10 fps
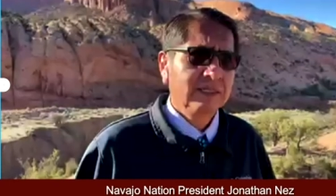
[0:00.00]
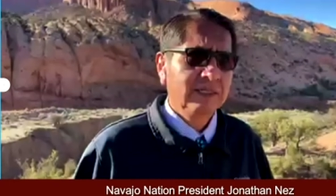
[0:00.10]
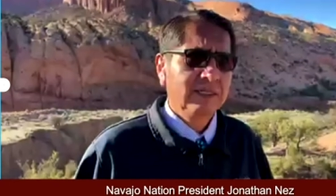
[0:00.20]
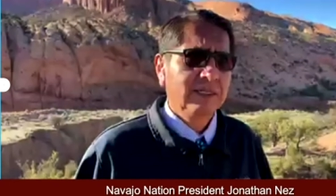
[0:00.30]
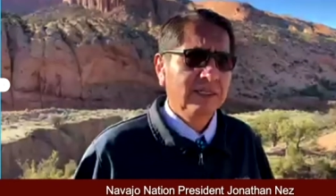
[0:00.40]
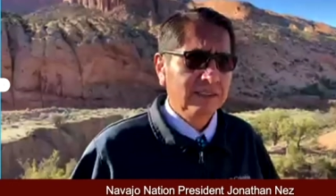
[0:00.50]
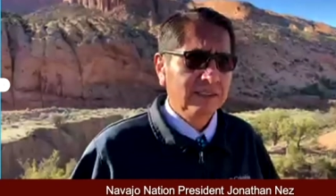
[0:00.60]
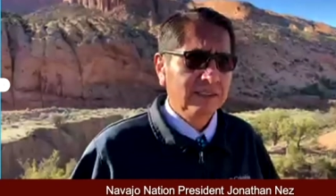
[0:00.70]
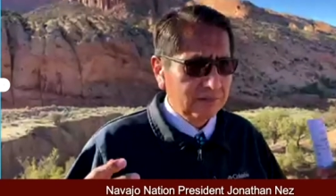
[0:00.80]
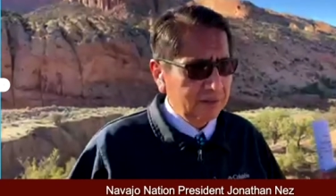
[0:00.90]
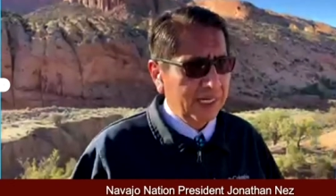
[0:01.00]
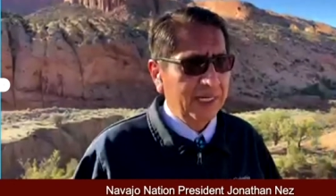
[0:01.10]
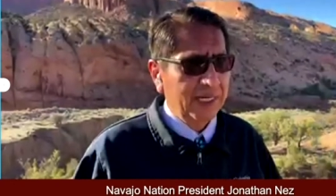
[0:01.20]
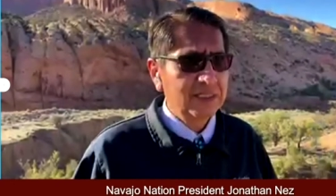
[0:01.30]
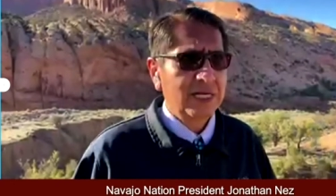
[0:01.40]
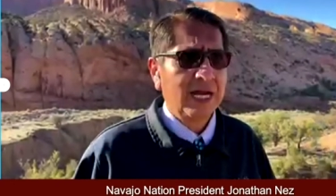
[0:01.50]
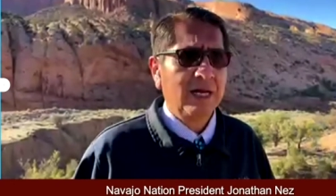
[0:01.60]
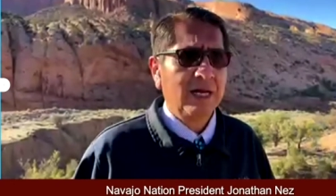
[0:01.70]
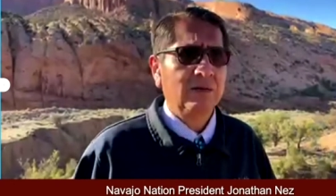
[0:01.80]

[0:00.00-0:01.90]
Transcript: and that is how